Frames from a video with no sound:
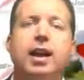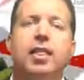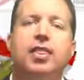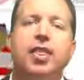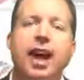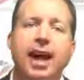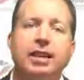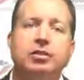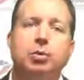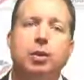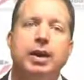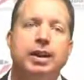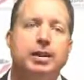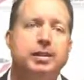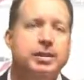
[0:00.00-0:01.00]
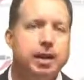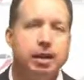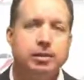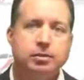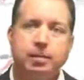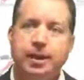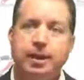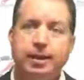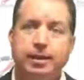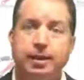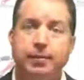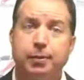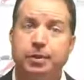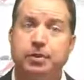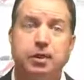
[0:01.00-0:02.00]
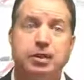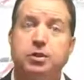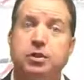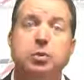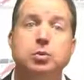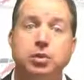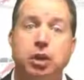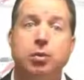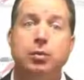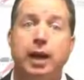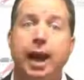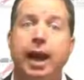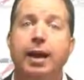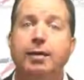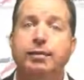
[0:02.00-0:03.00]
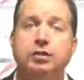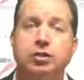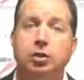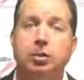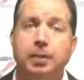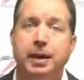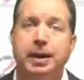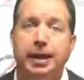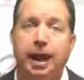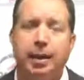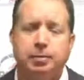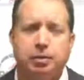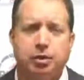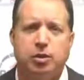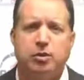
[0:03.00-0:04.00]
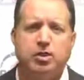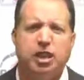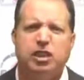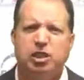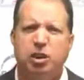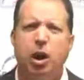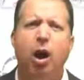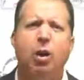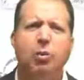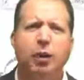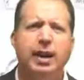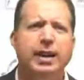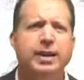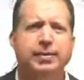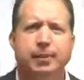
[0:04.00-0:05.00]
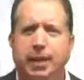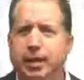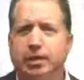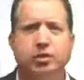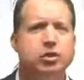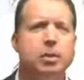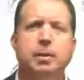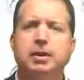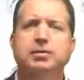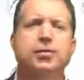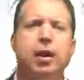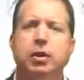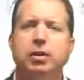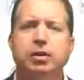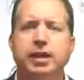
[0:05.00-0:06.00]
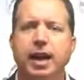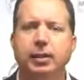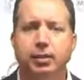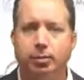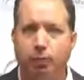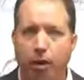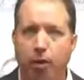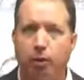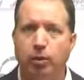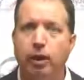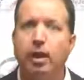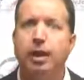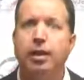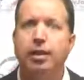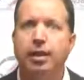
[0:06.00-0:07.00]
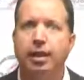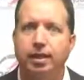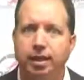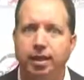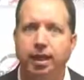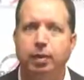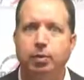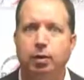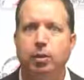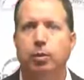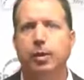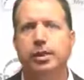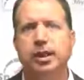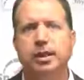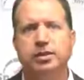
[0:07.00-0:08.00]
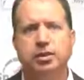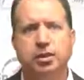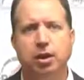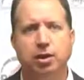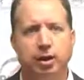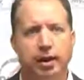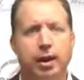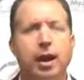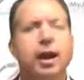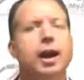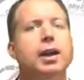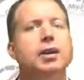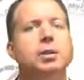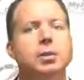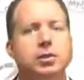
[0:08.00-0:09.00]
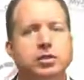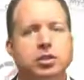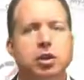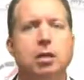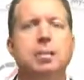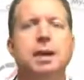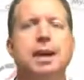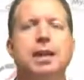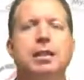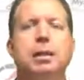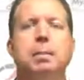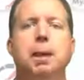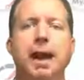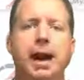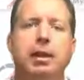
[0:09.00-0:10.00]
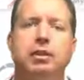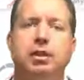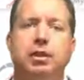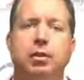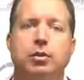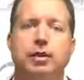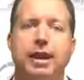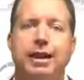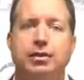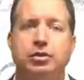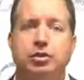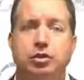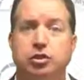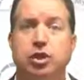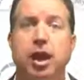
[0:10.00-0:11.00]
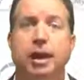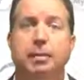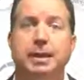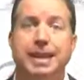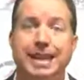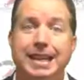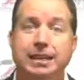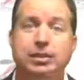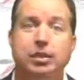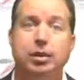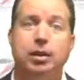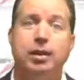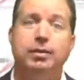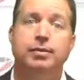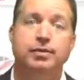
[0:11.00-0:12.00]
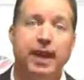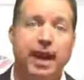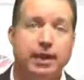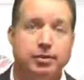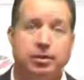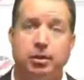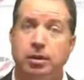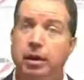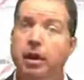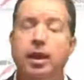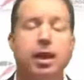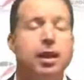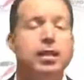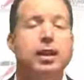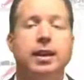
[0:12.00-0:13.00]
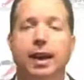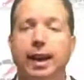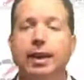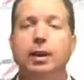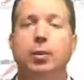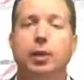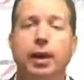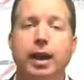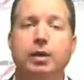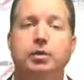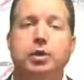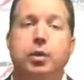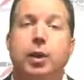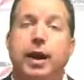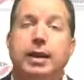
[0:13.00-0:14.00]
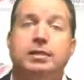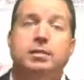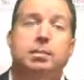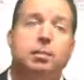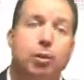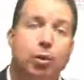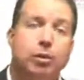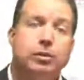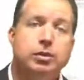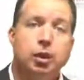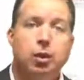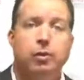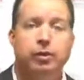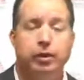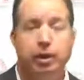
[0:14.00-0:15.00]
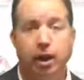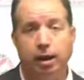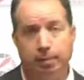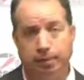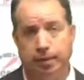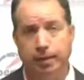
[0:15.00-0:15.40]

that's when it does make a difference that you don't have so many obstacles, that you're already so much farther down the road than they were when they started. And you can start making the path to your next job easier and faster than anyone else who has more to overcome.